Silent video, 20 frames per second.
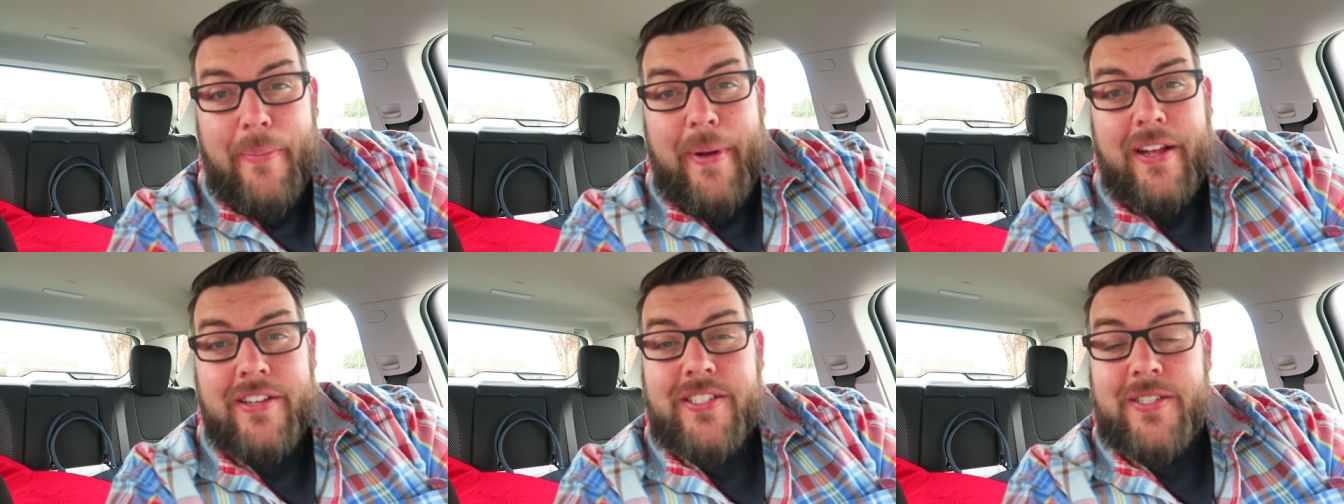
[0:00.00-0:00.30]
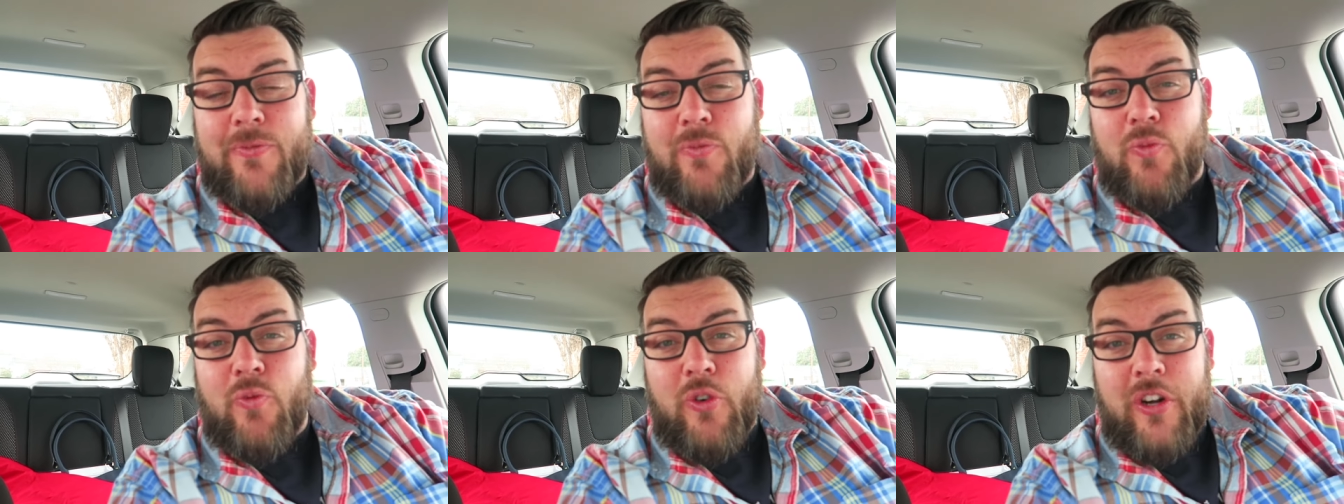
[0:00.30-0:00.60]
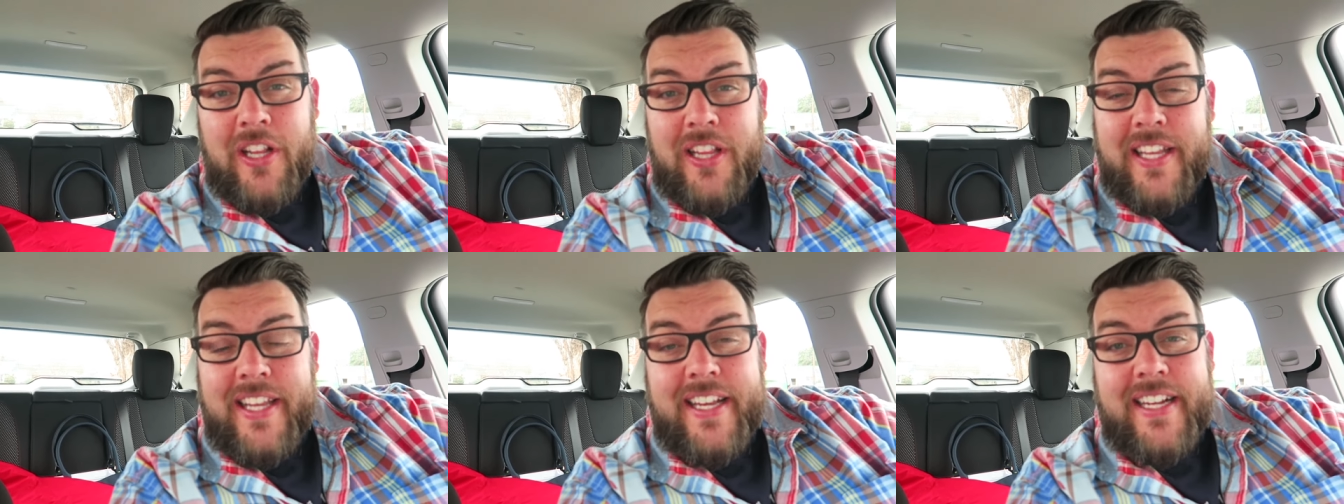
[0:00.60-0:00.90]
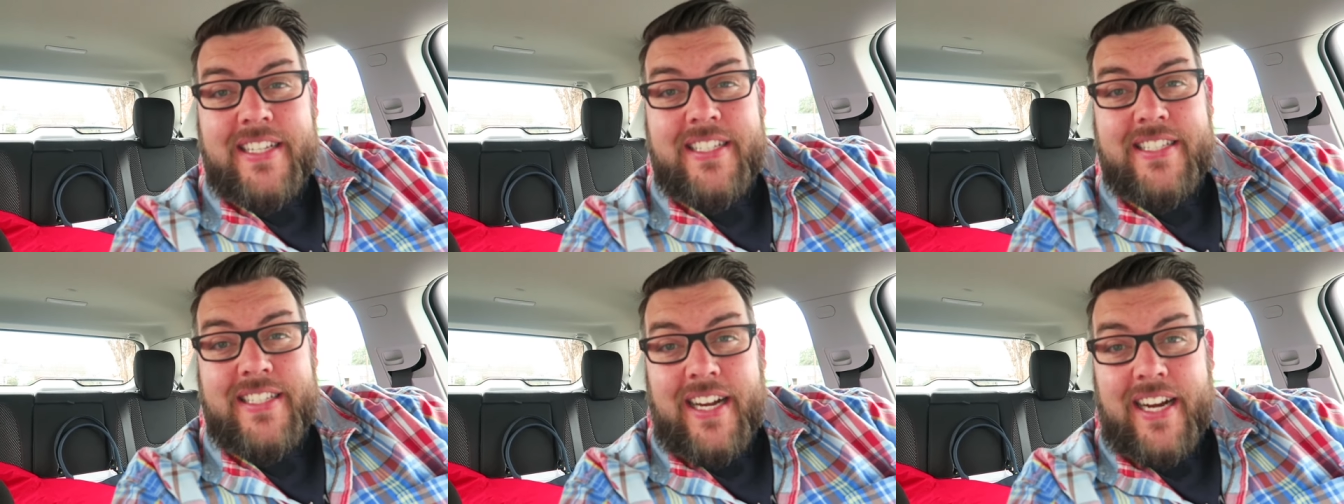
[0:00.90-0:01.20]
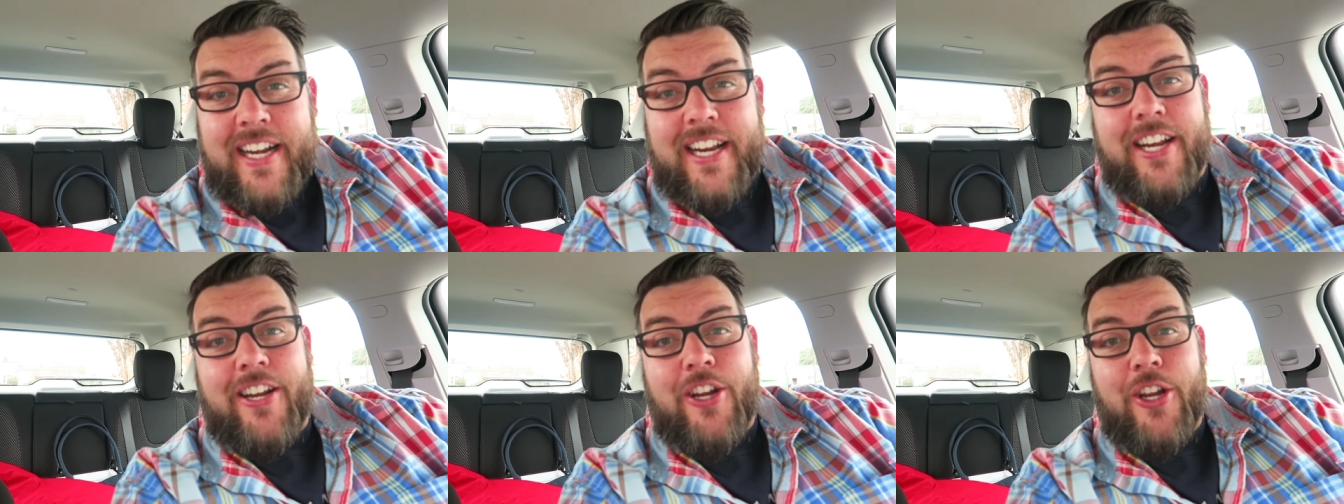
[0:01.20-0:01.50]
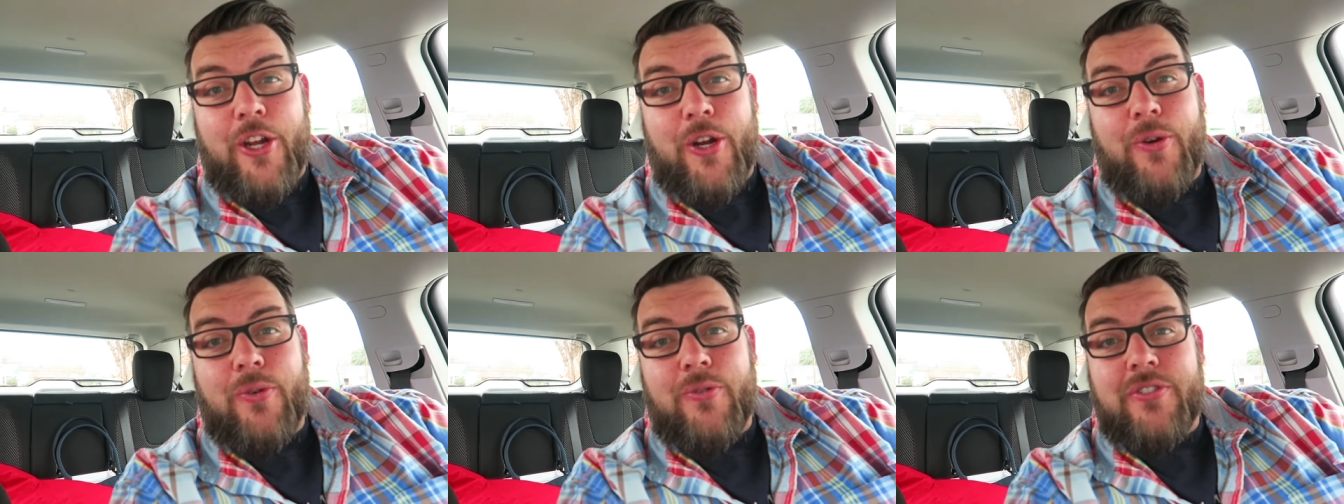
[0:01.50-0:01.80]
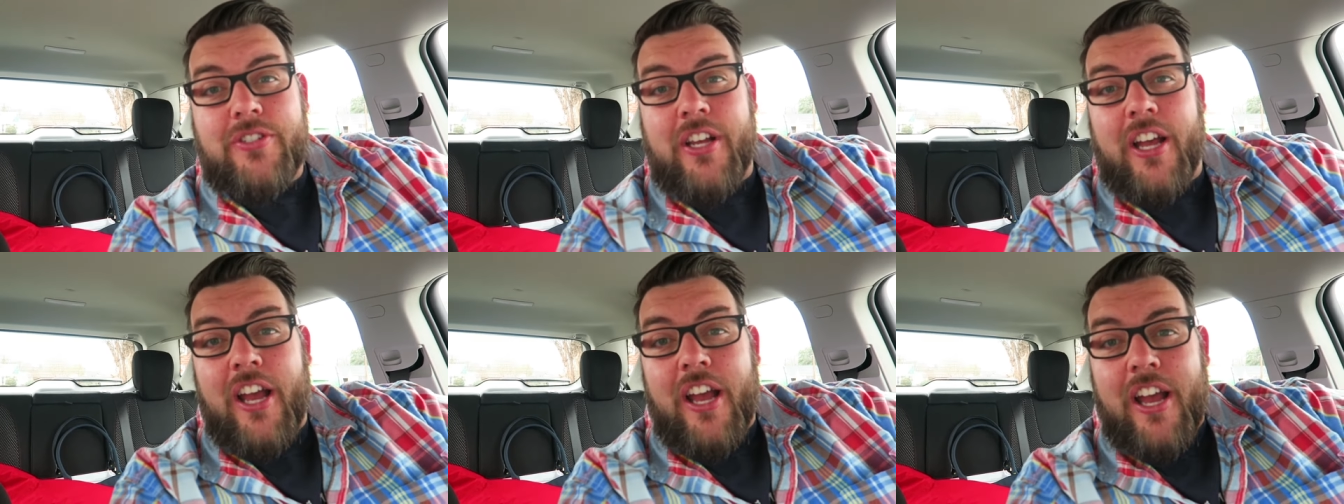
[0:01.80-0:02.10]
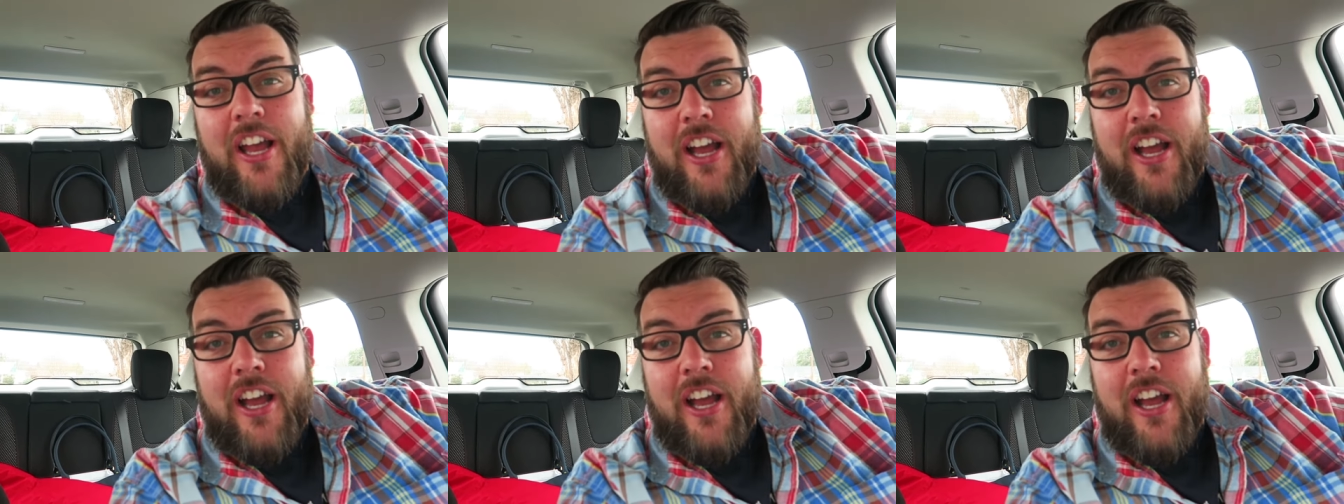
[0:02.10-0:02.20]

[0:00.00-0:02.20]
about some really exciting news